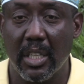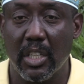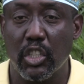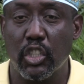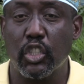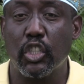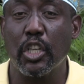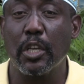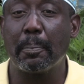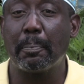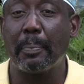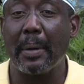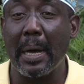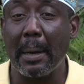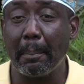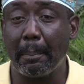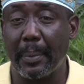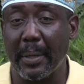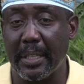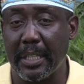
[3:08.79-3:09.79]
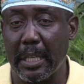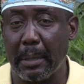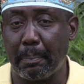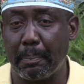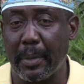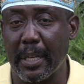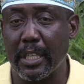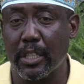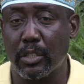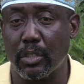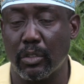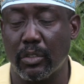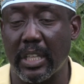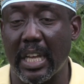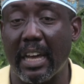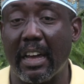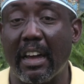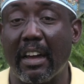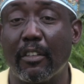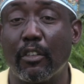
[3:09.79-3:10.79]
She pampered the person
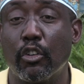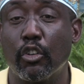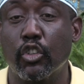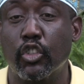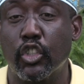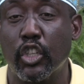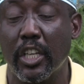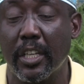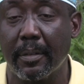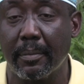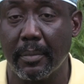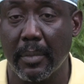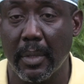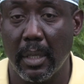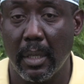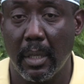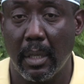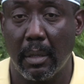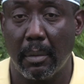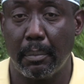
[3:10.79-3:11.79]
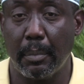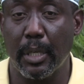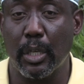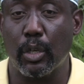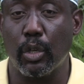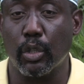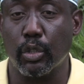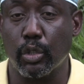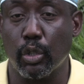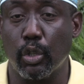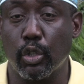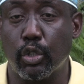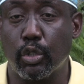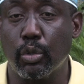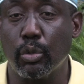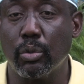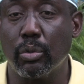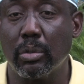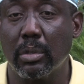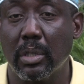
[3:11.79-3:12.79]
that has Oche, because
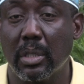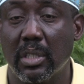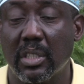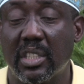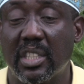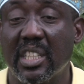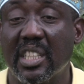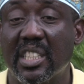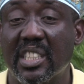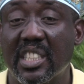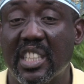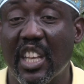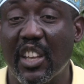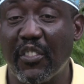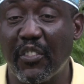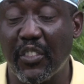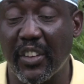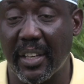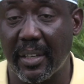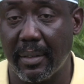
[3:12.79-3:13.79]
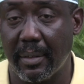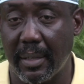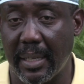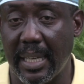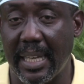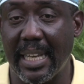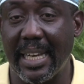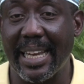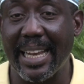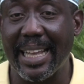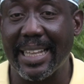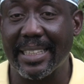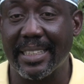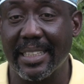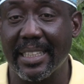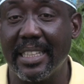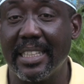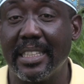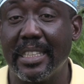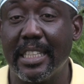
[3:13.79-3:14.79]
Ochun, she suffered a lot
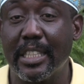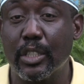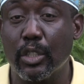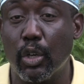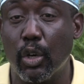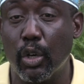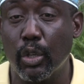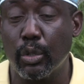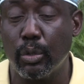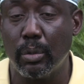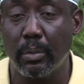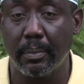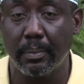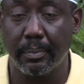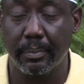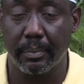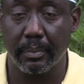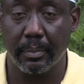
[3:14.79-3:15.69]
in this Odum.